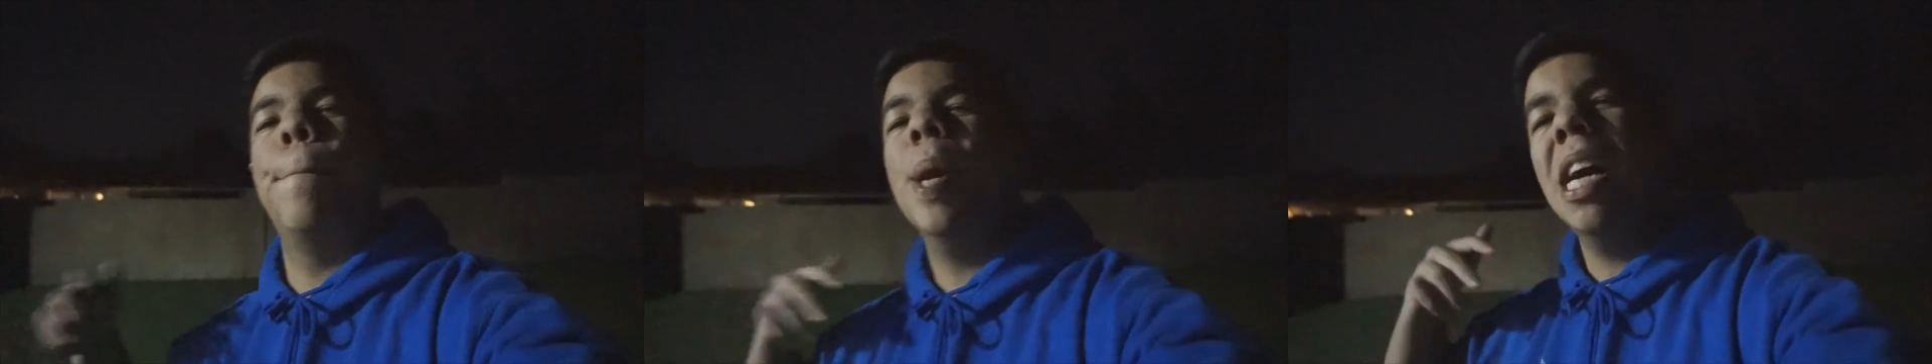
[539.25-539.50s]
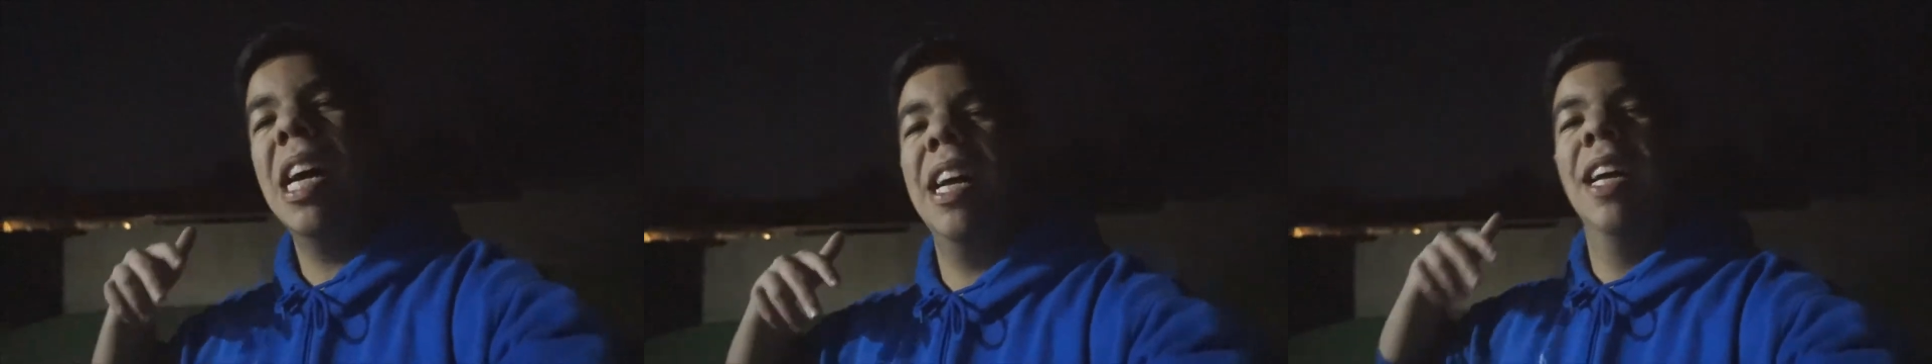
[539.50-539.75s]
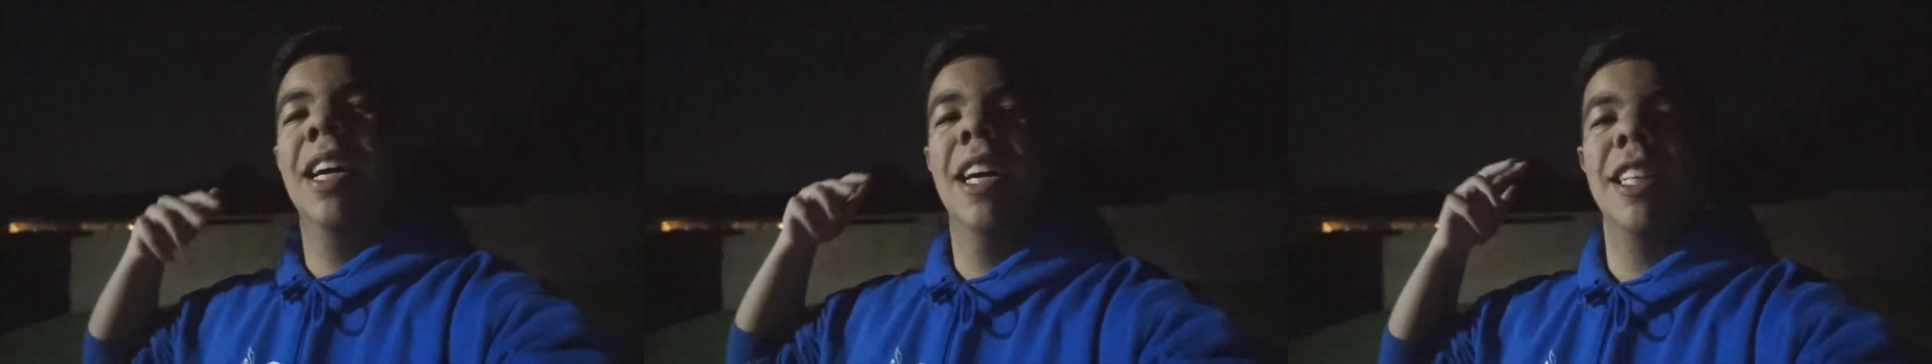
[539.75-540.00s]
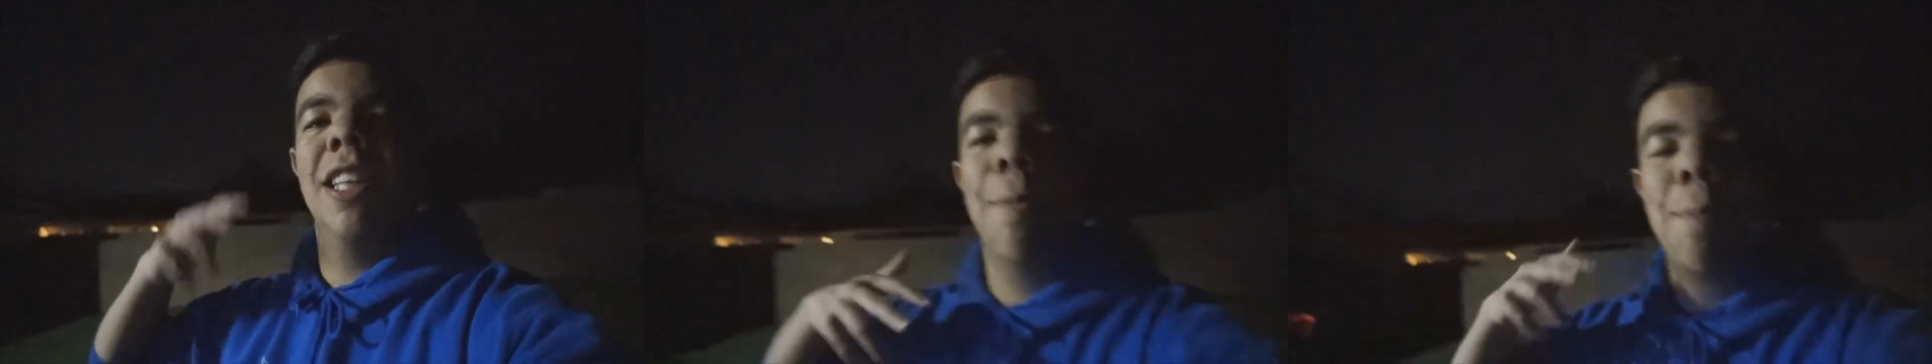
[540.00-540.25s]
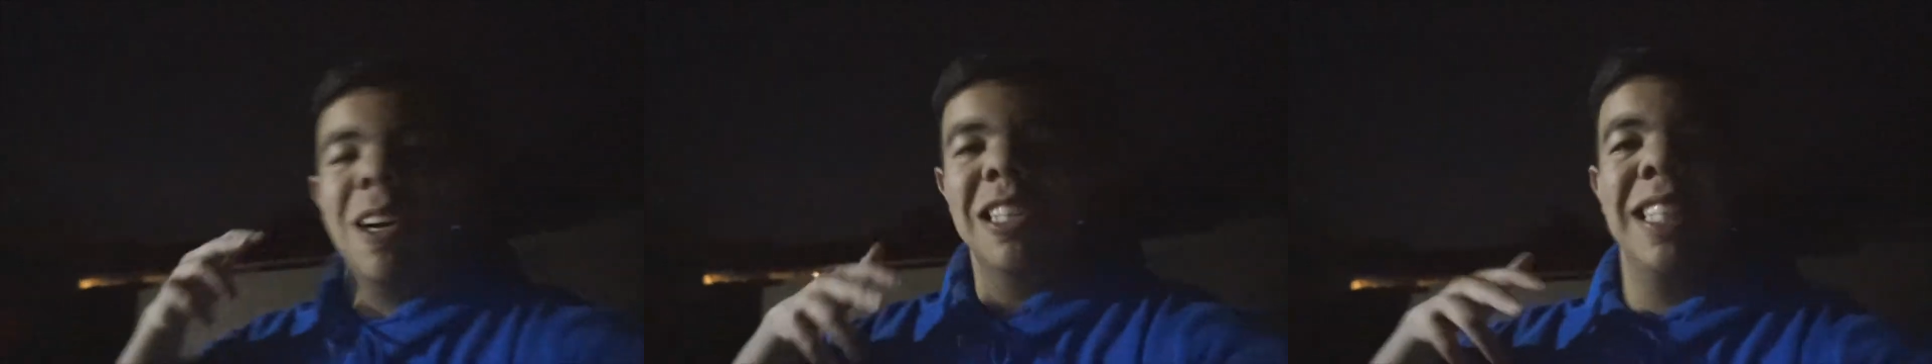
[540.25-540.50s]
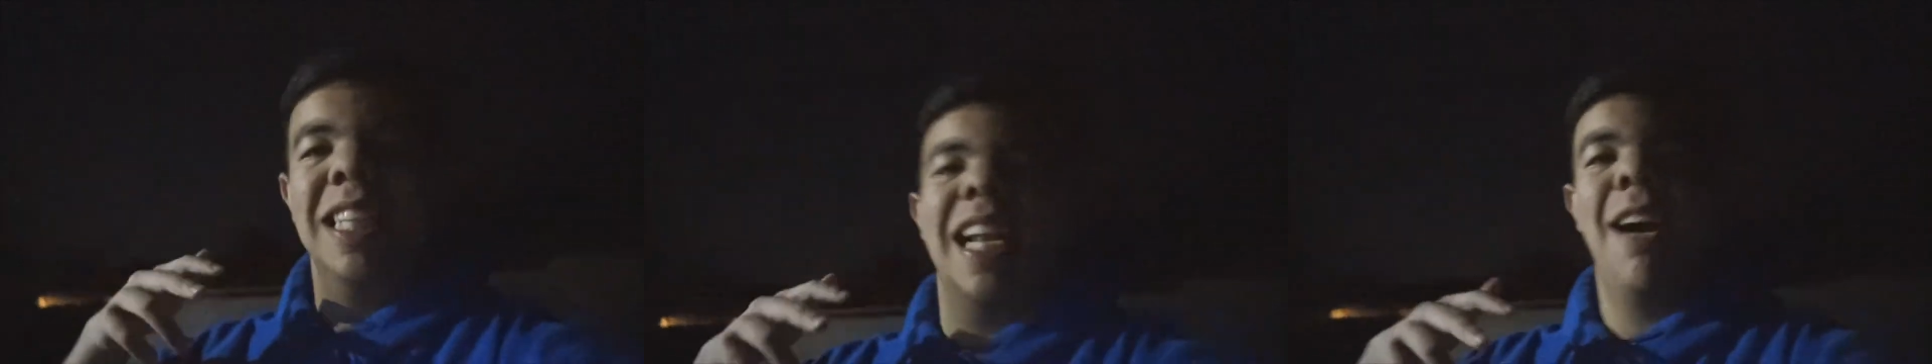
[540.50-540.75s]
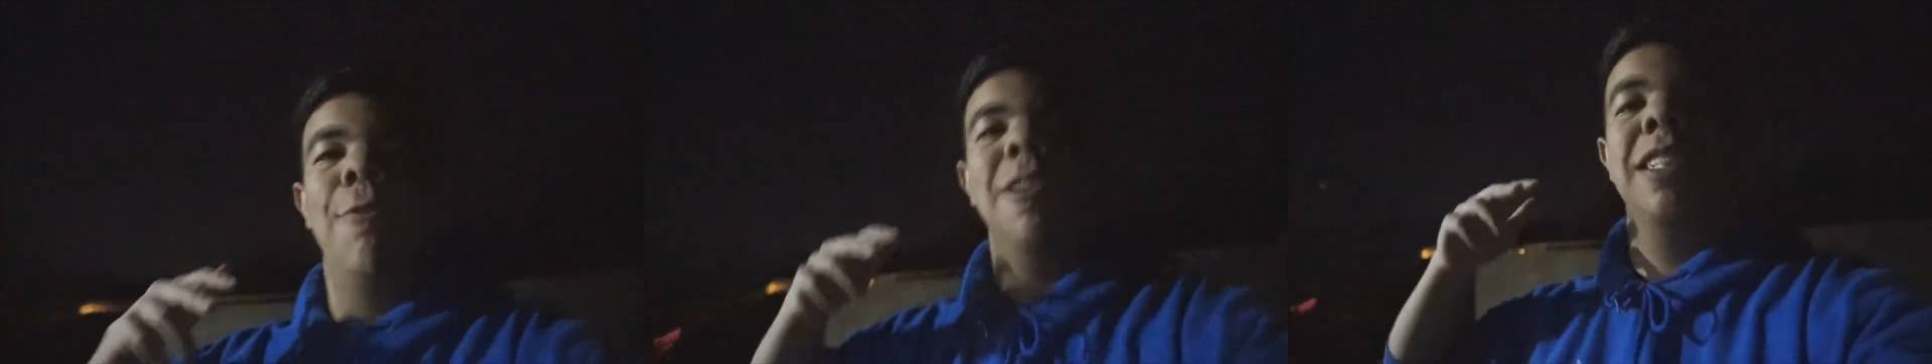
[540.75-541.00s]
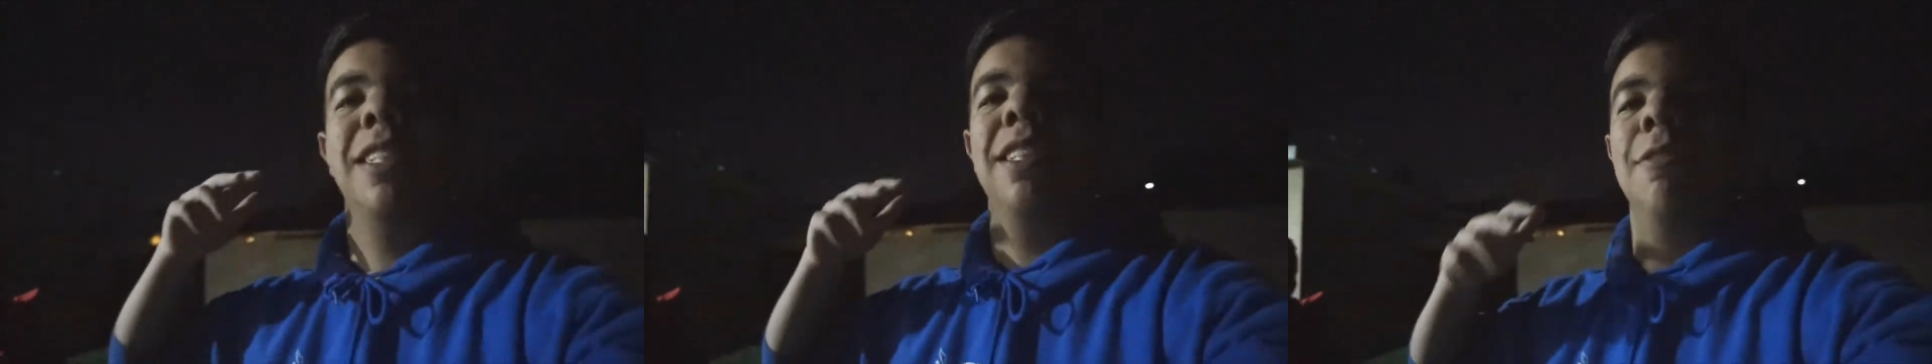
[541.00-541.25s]
but the person that
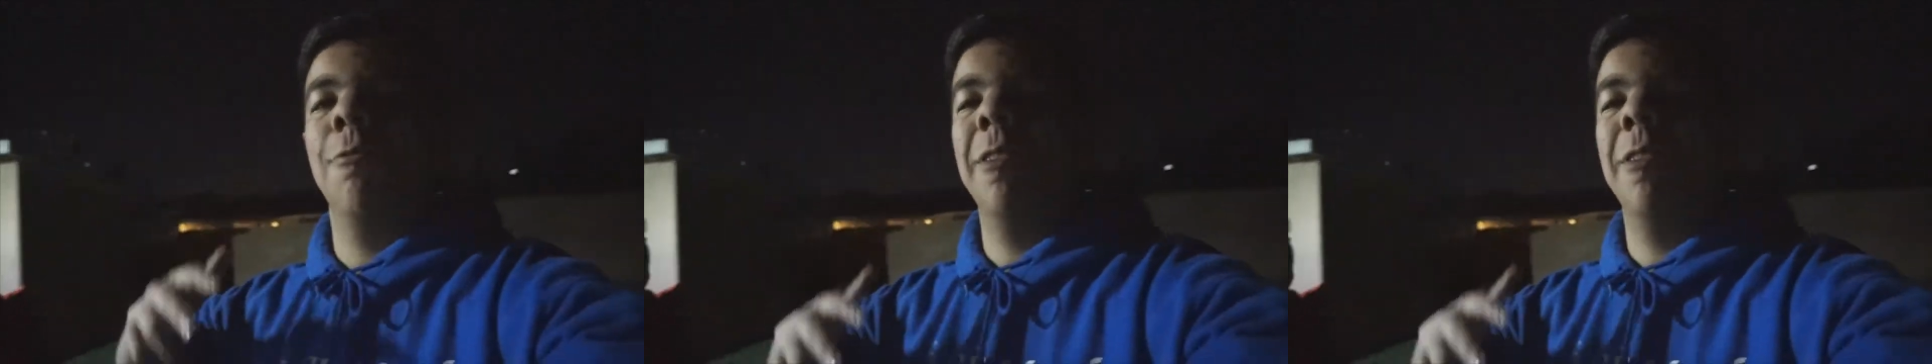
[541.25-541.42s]
was